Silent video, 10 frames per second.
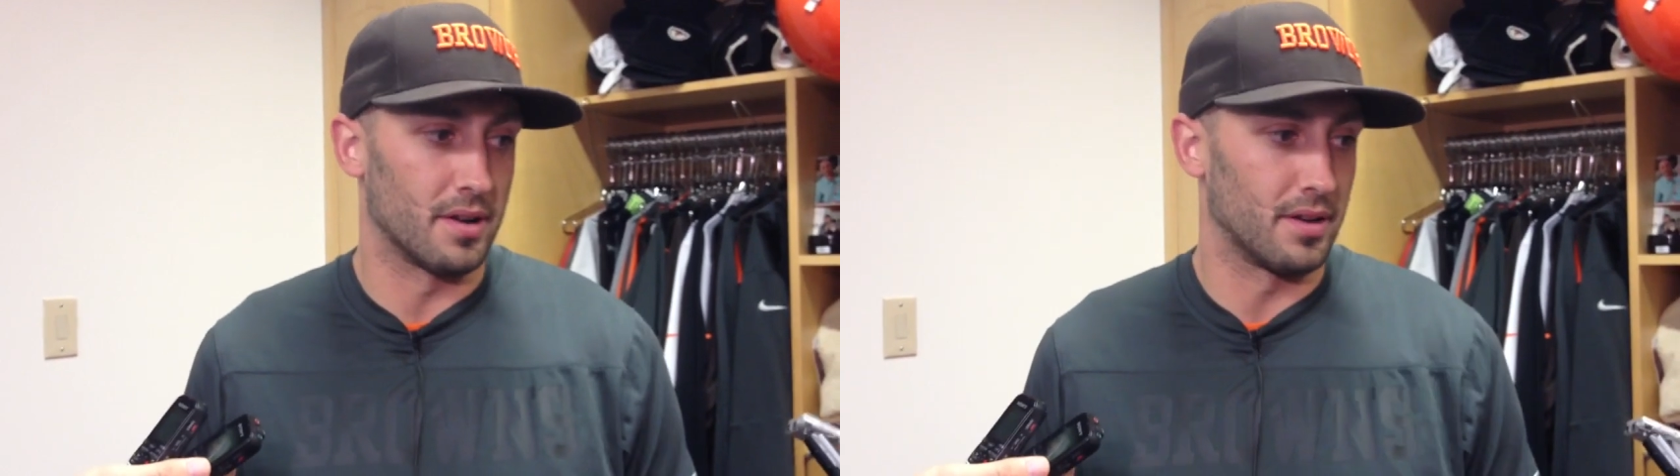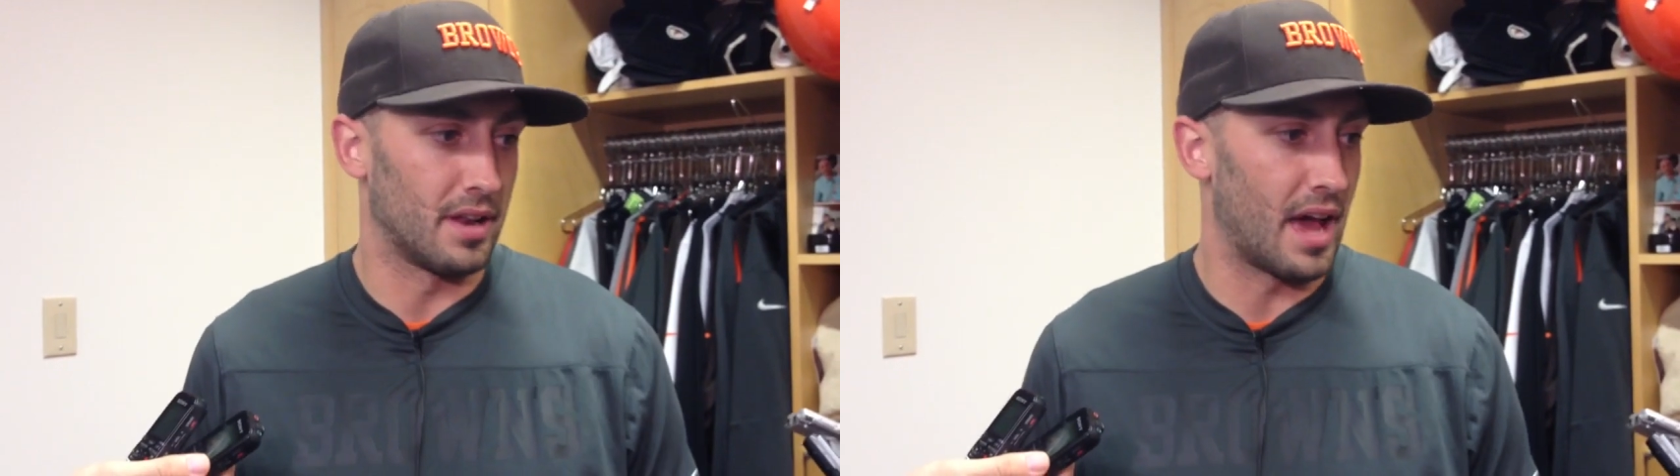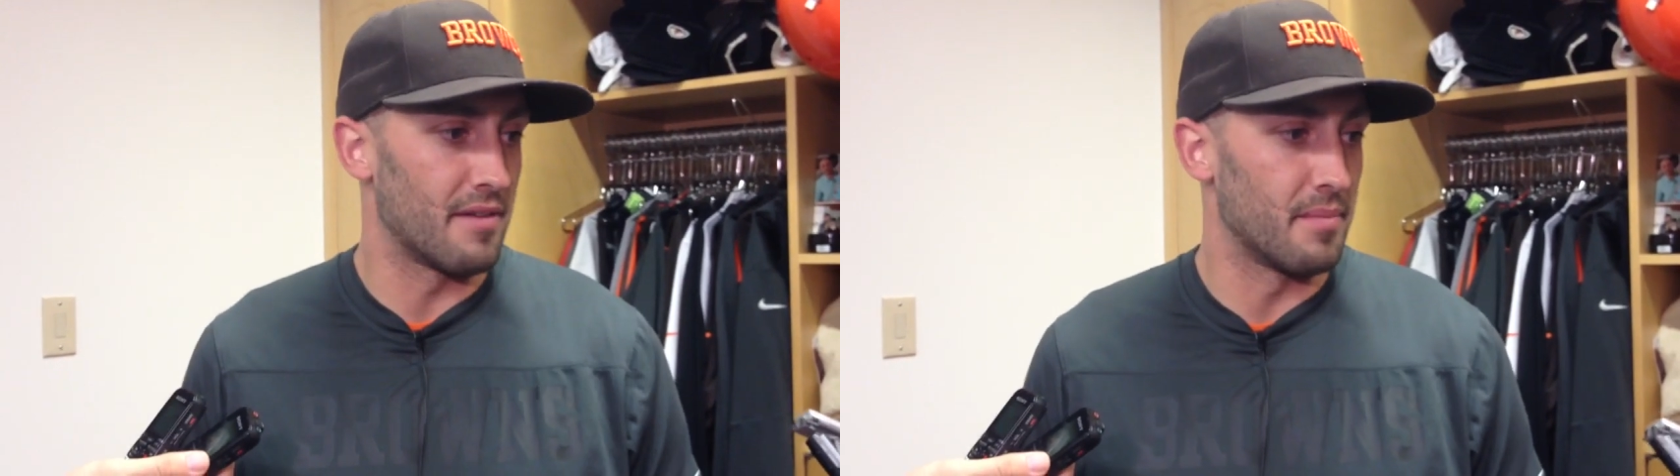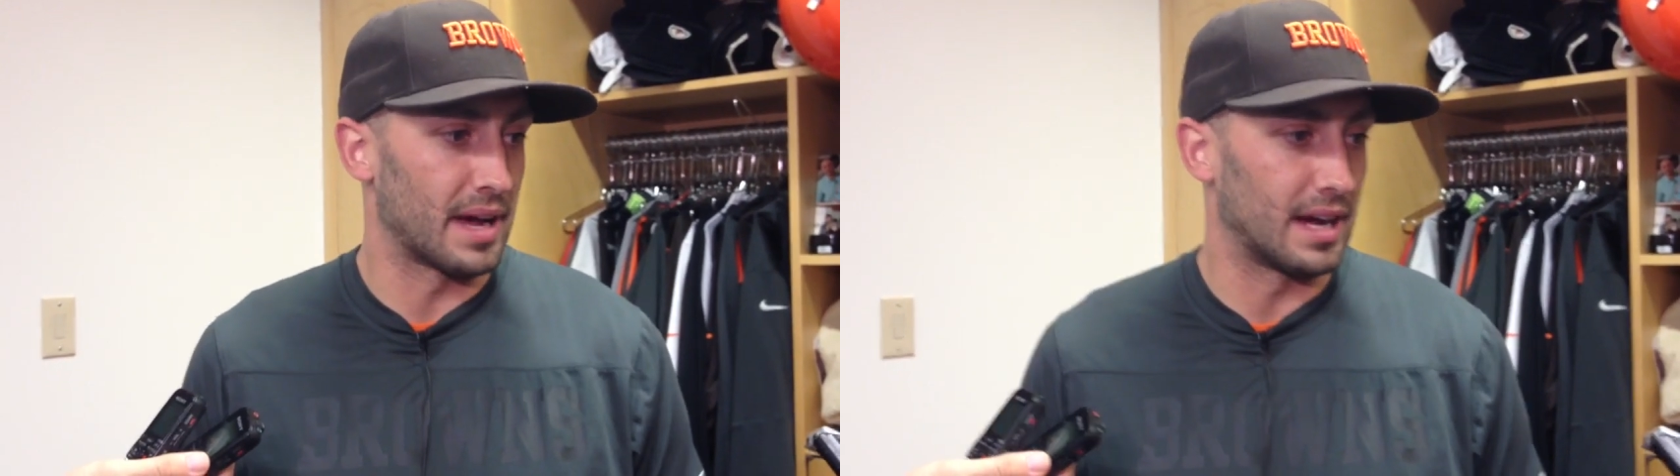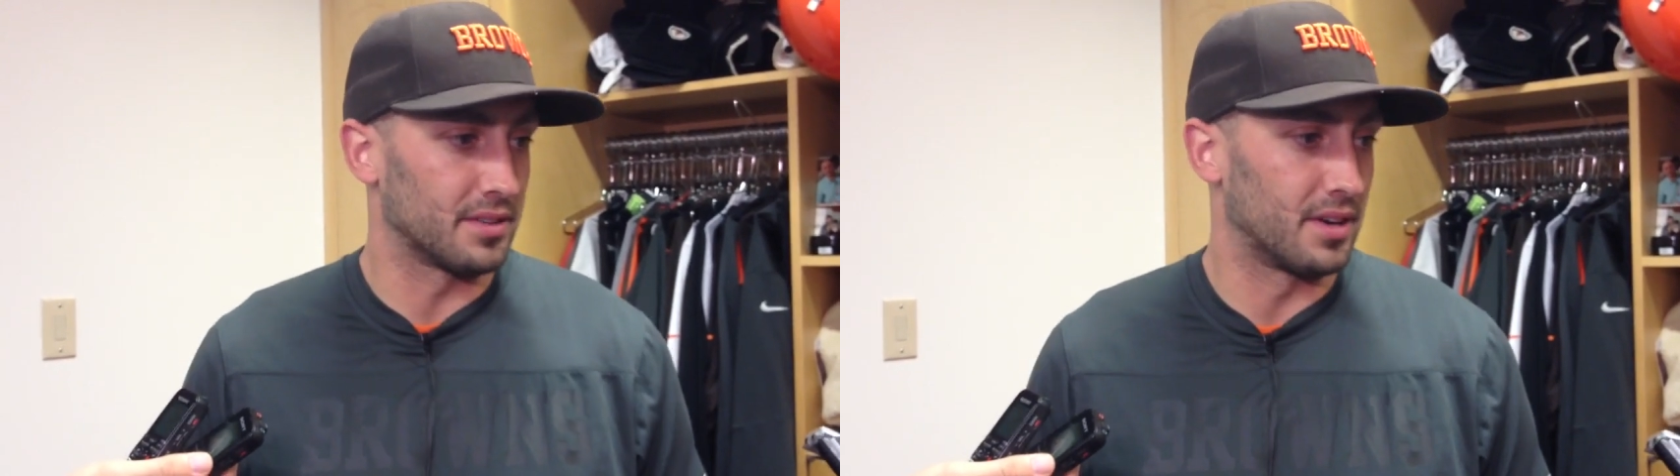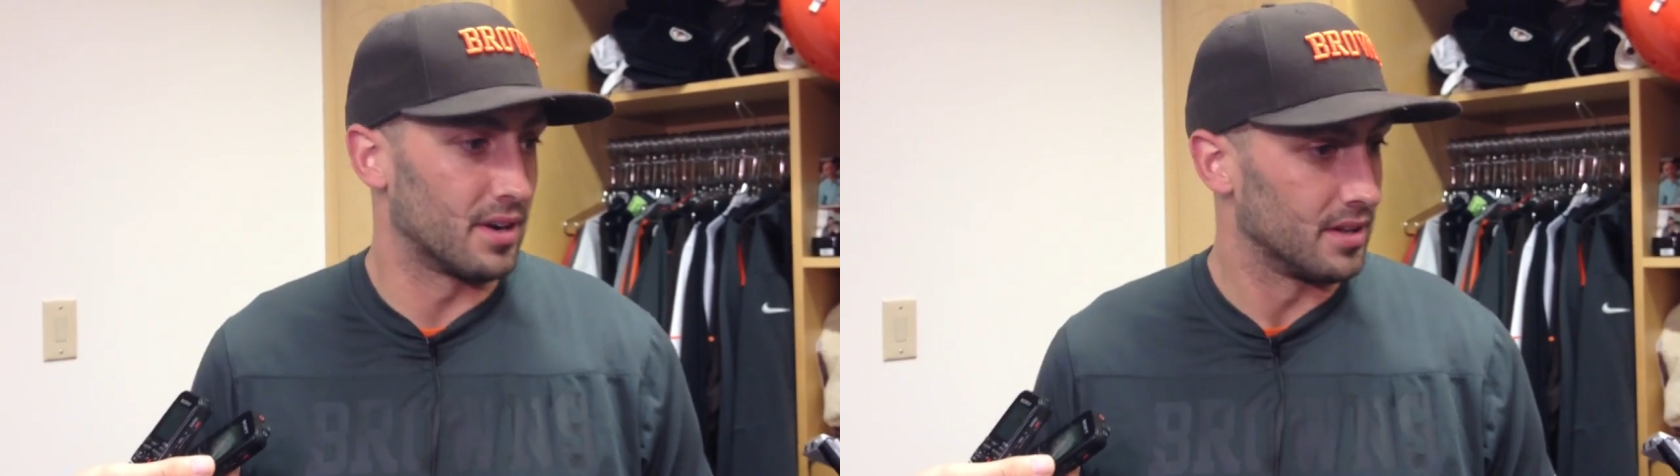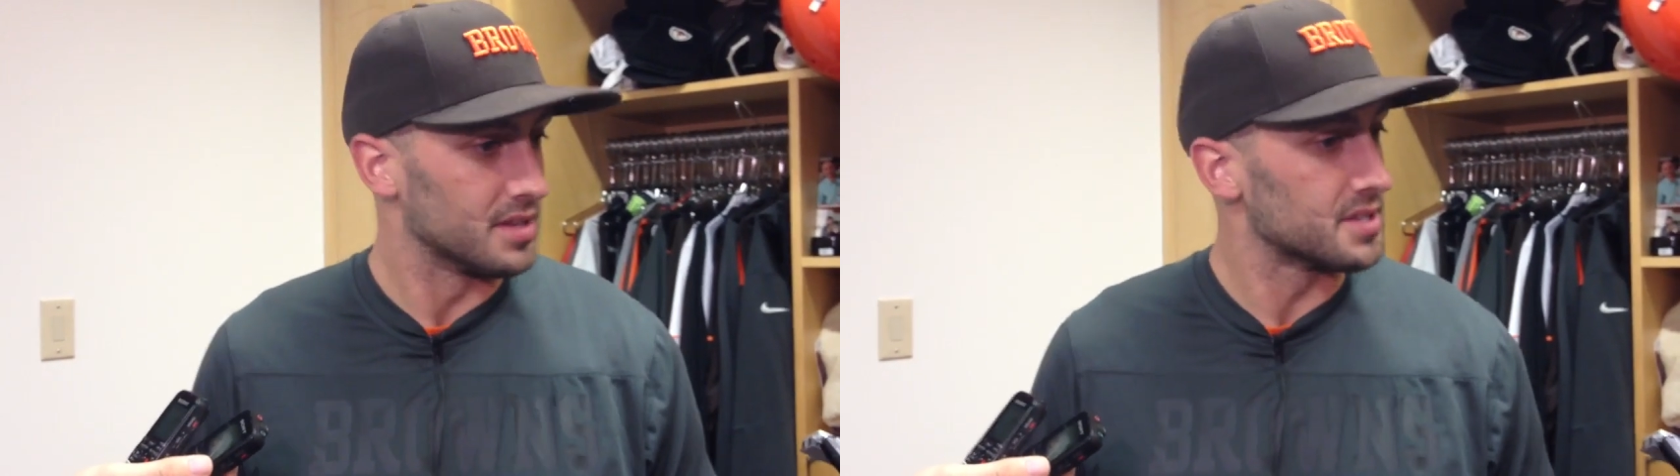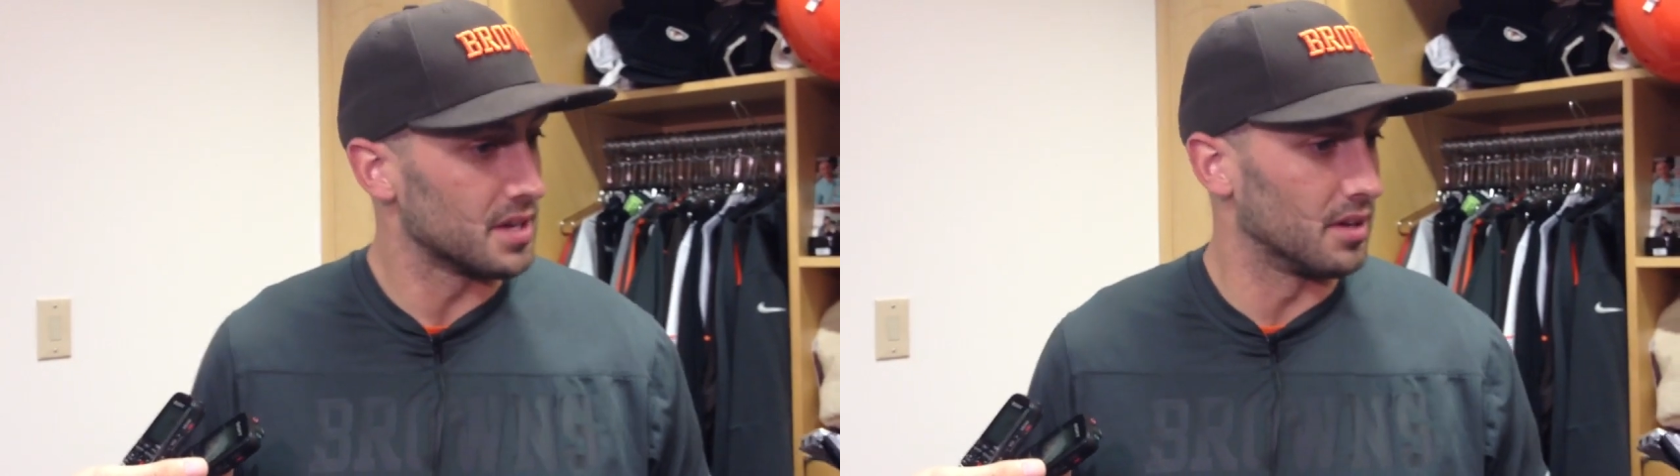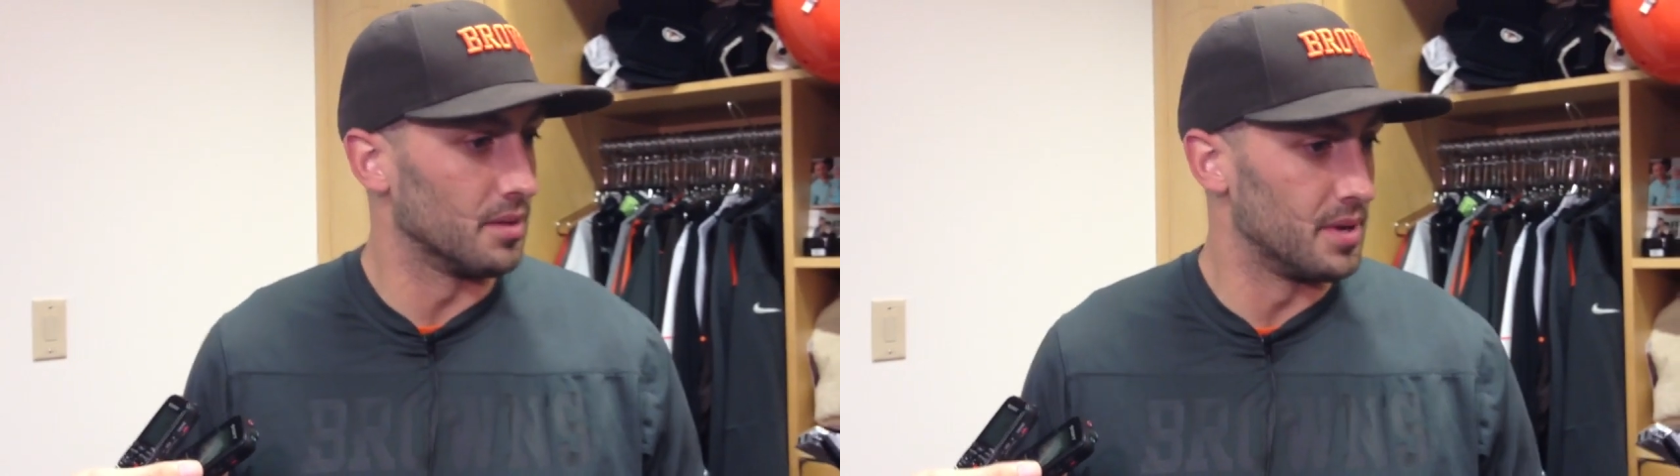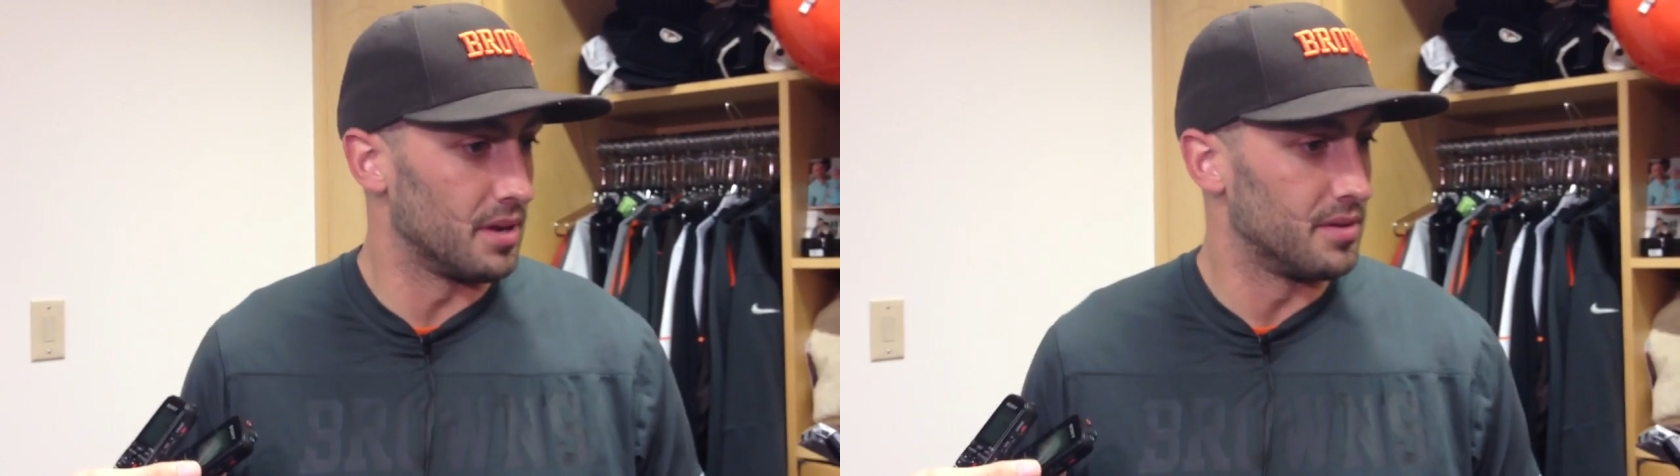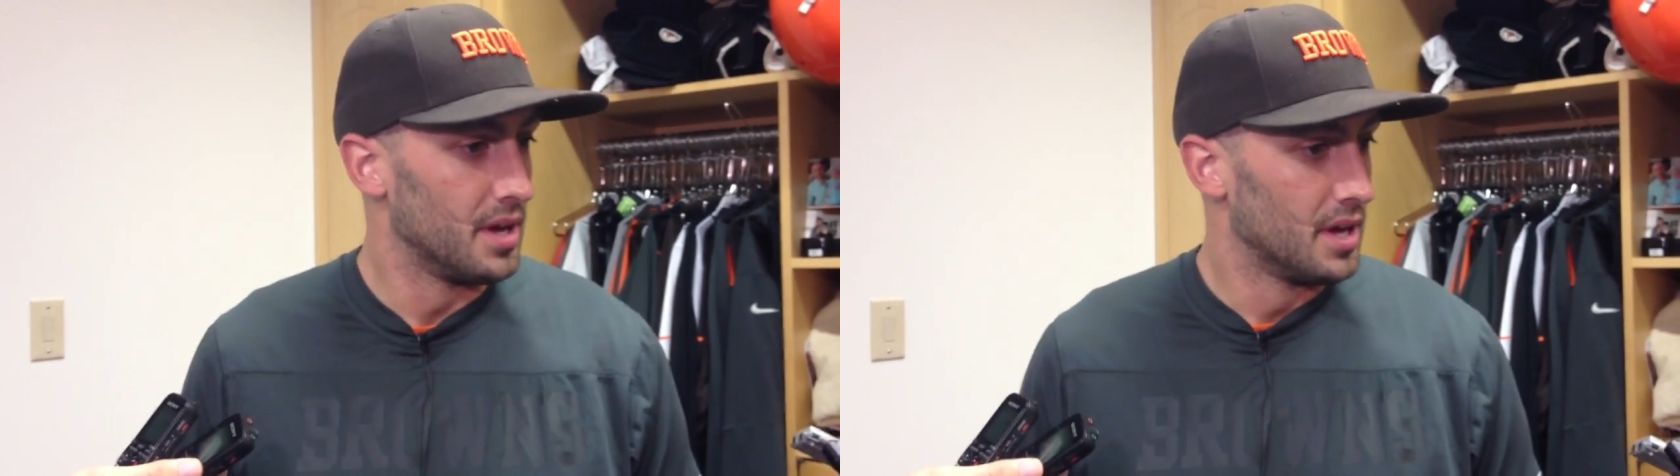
And to have him back out there, at least in a limited,